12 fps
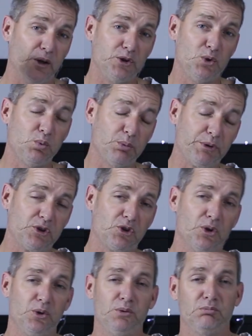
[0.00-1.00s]
You will be
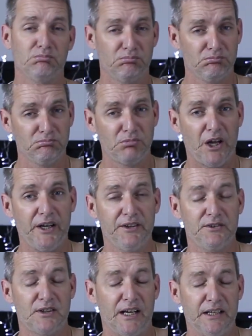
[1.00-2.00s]
too. Don't
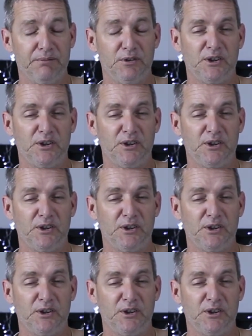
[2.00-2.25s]
hesitate if you're